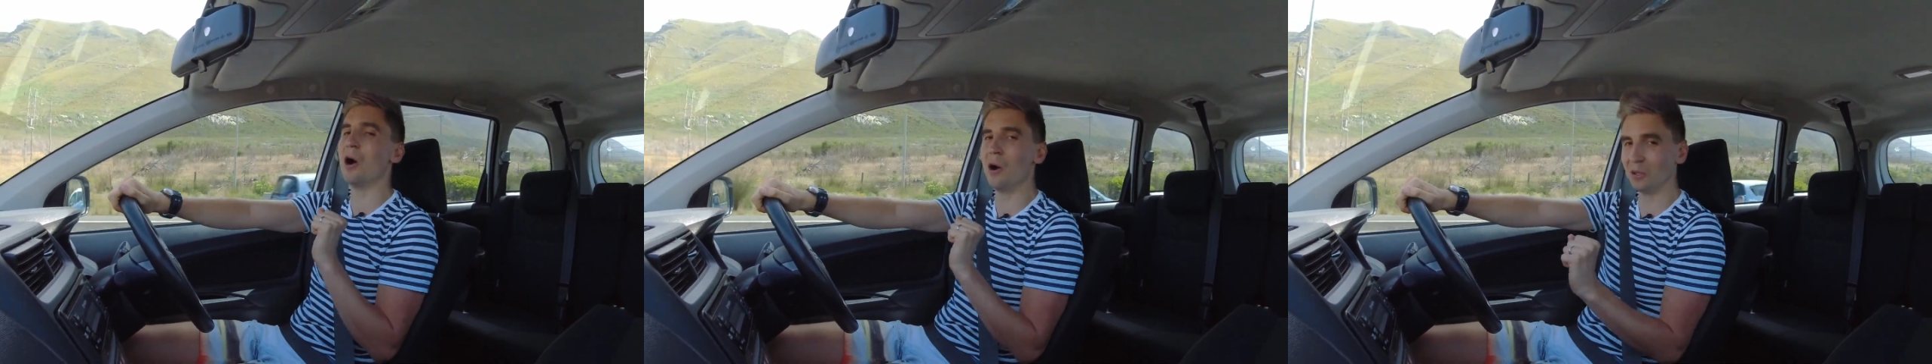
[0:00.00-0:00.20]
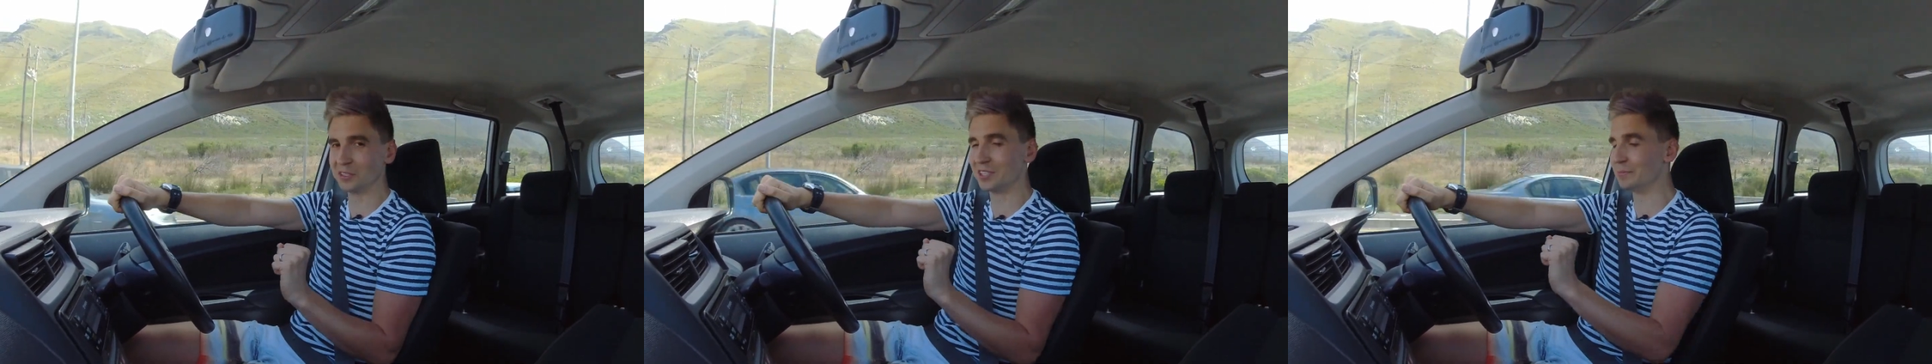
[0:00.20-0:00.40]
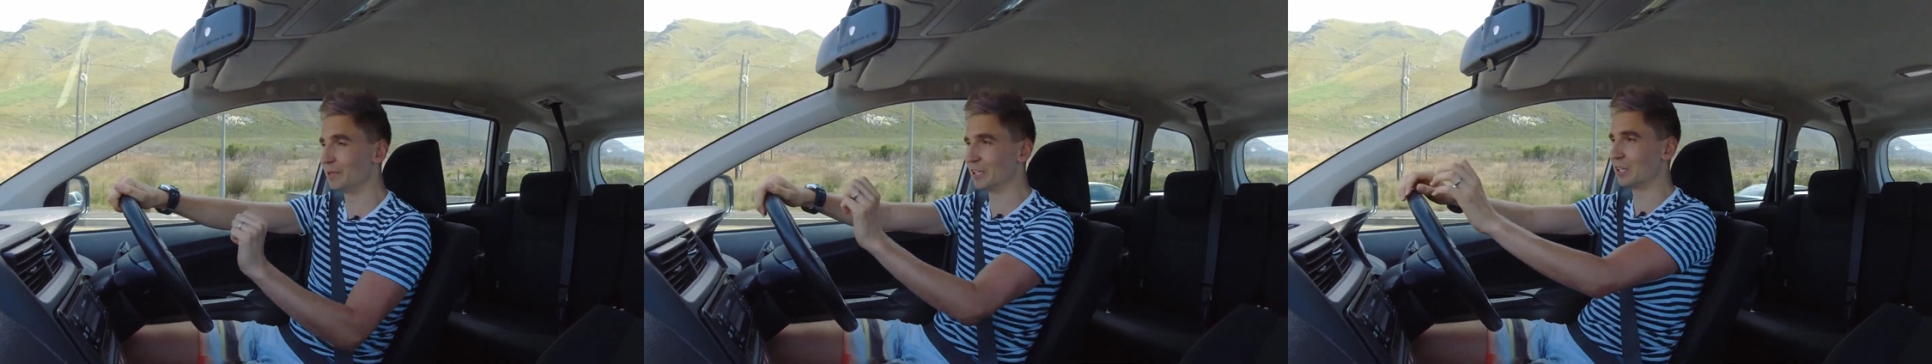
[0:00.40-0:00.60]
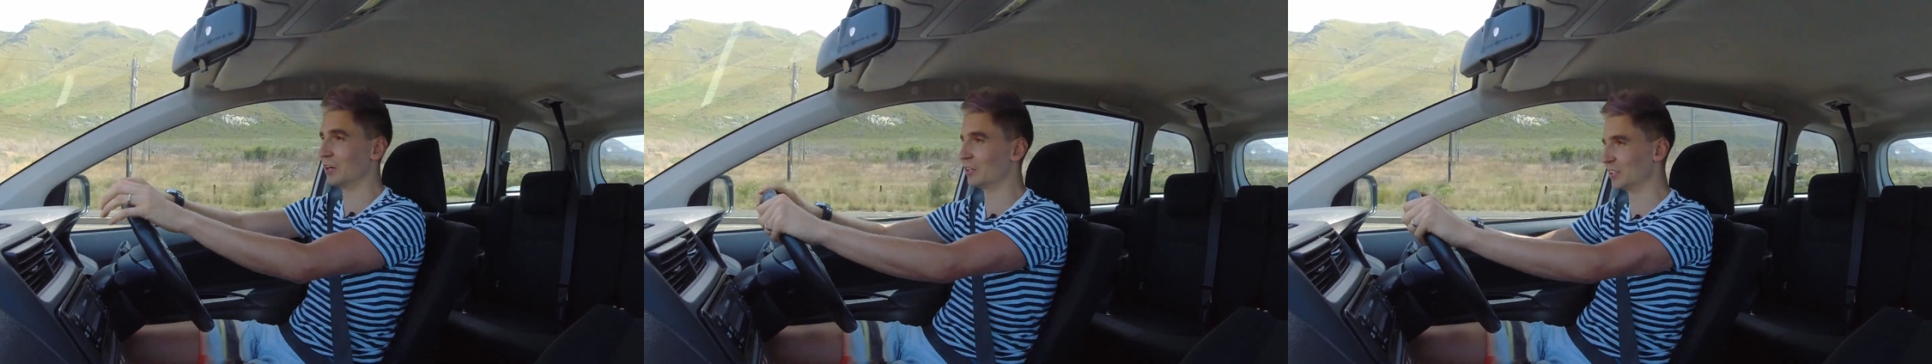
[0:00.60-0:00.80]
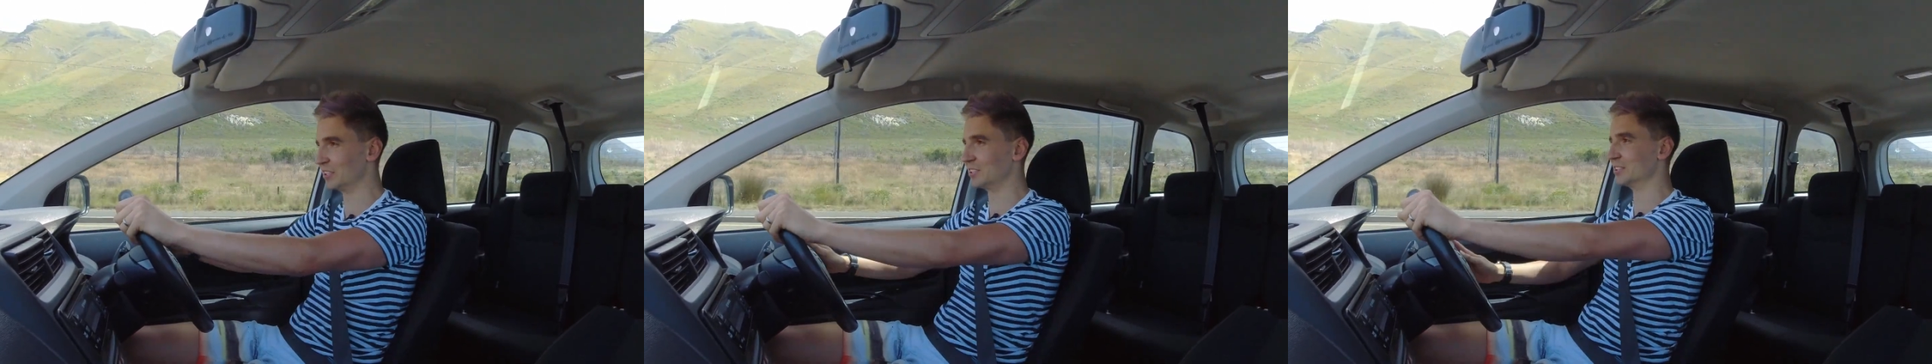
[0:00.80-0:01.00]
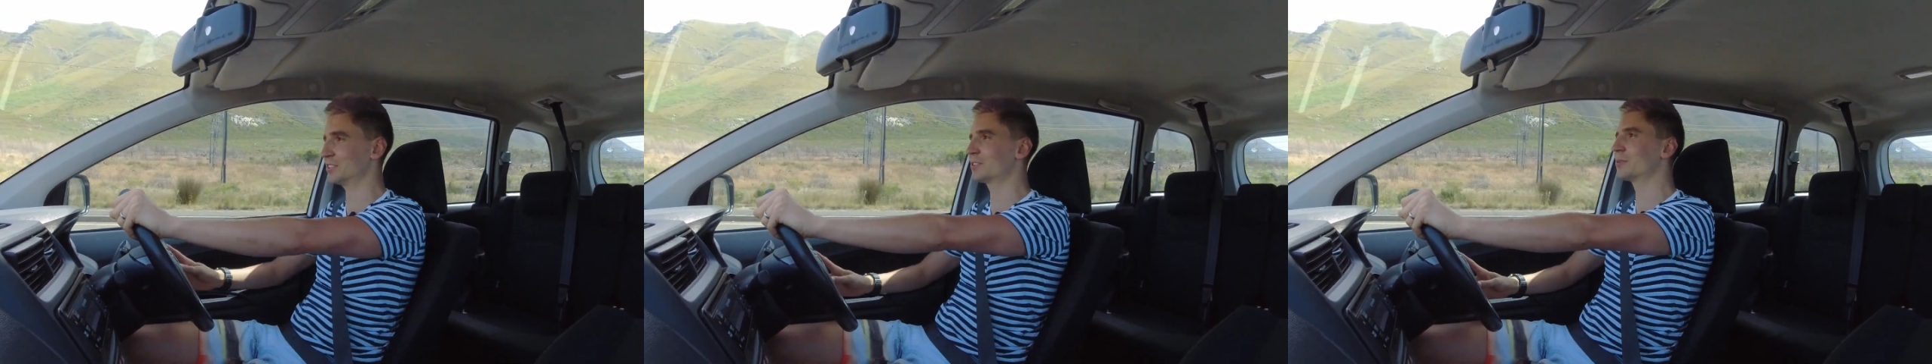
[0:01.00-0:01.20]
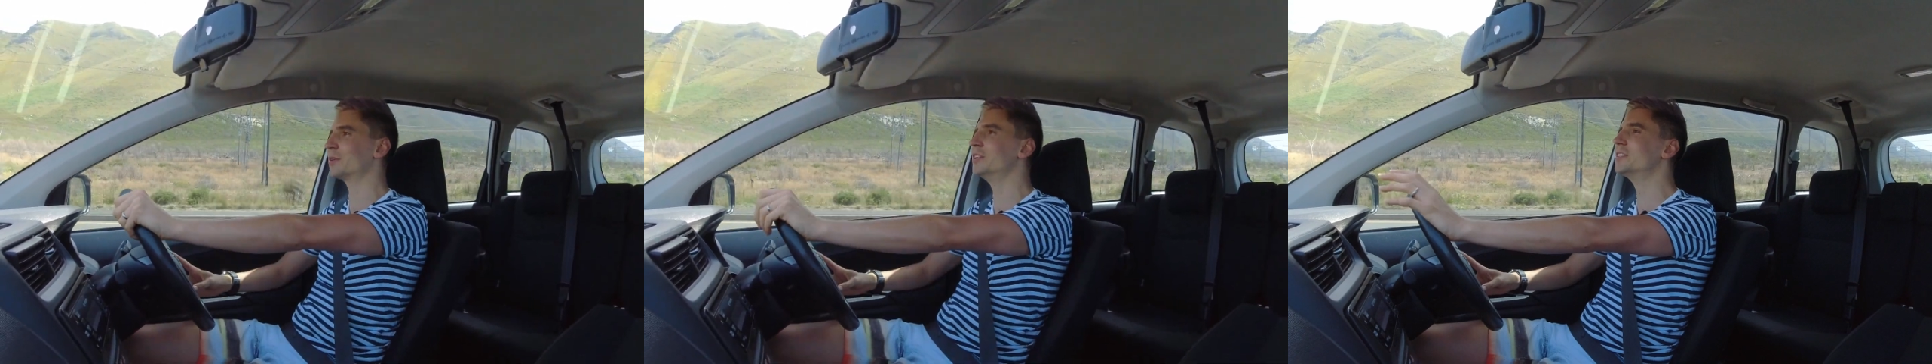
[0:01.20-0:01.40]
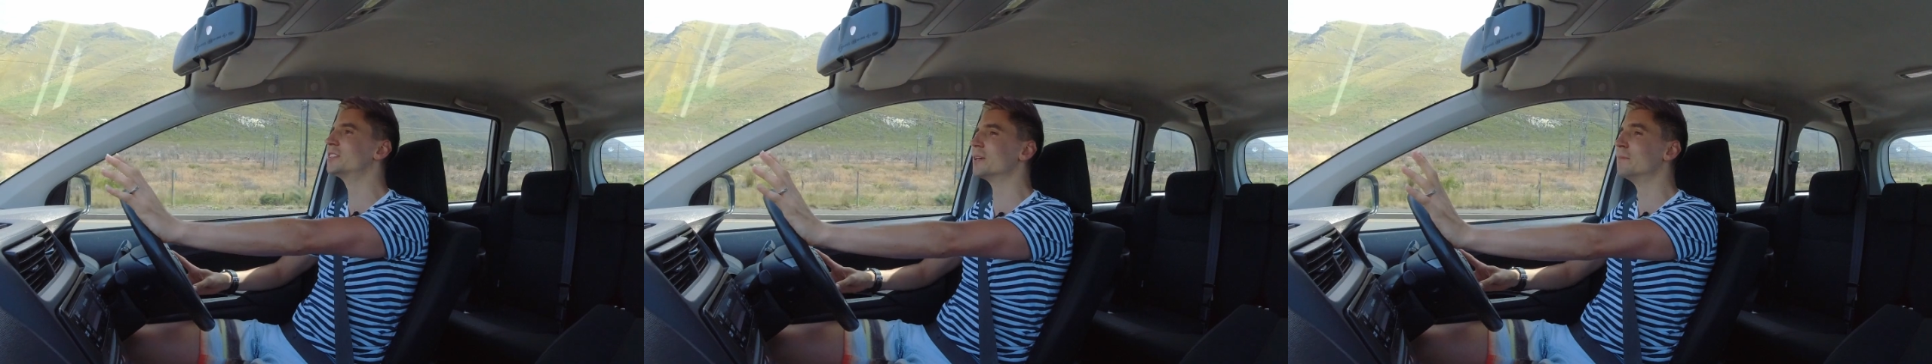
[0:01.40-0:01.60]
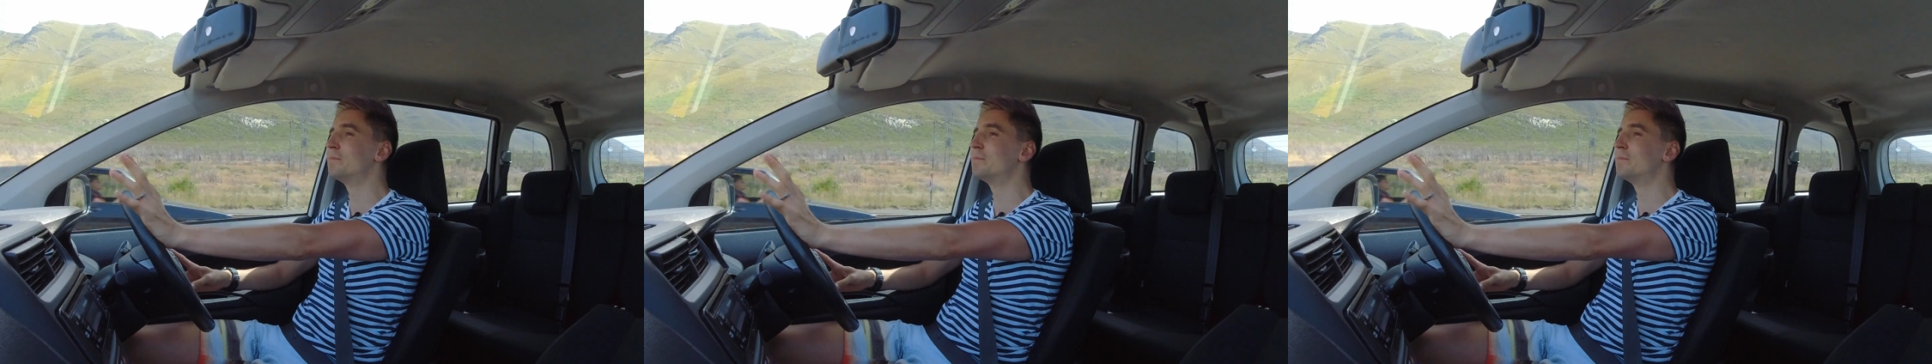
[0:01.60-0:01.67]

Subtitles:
ultimate long distance cruiser,